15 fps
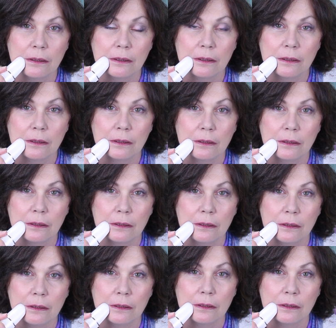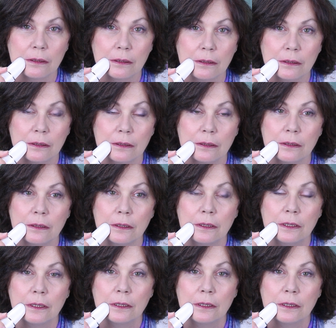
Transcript: (no one is talking)